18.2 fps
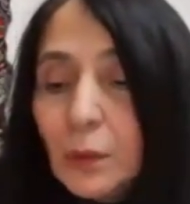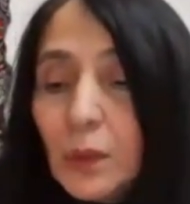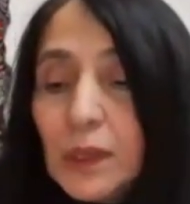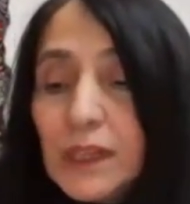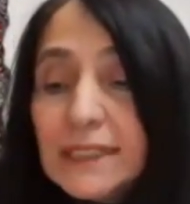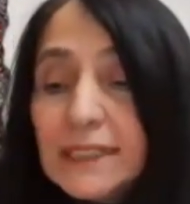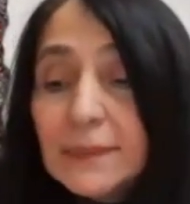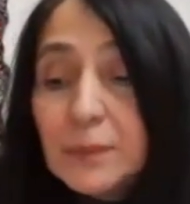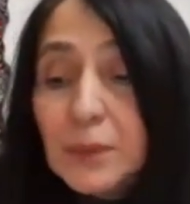
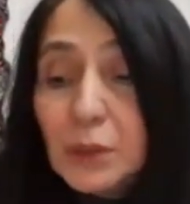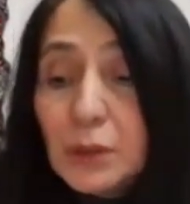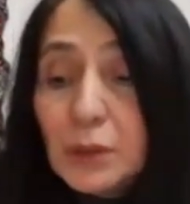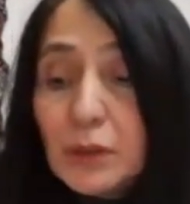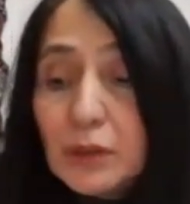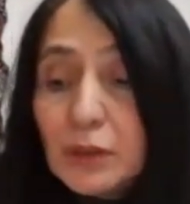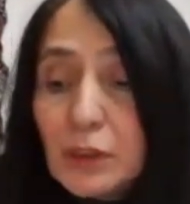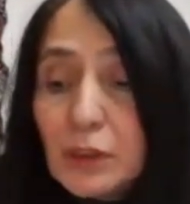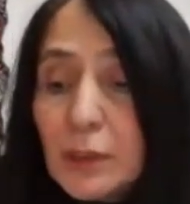What is
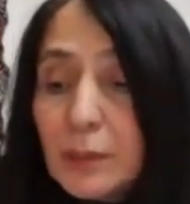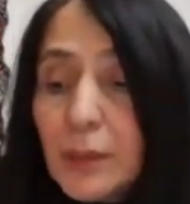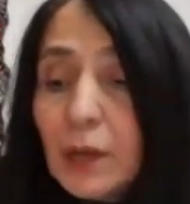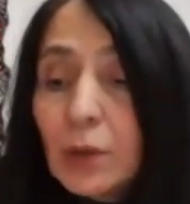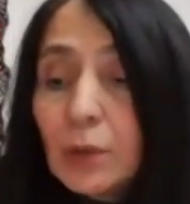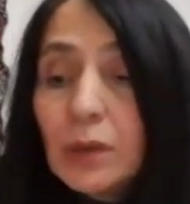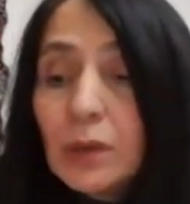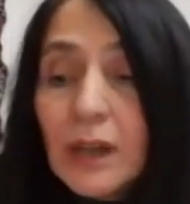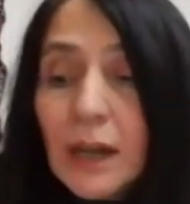beautiful
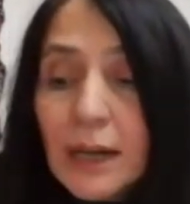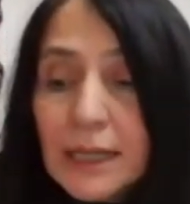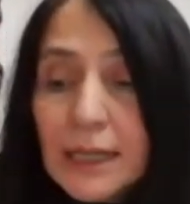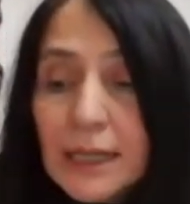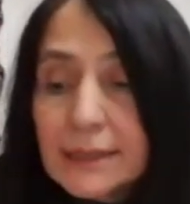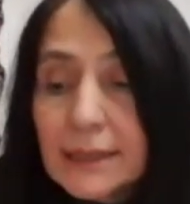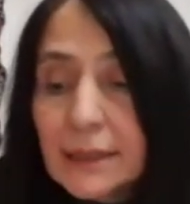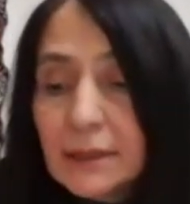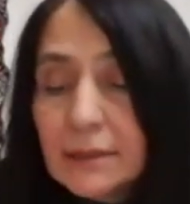about
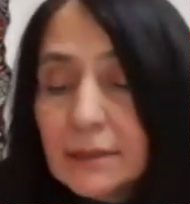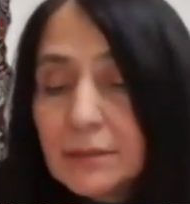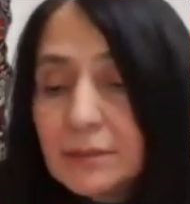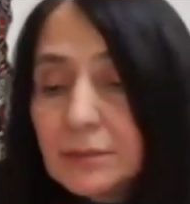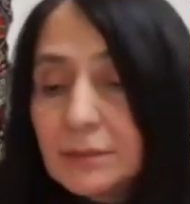Gaza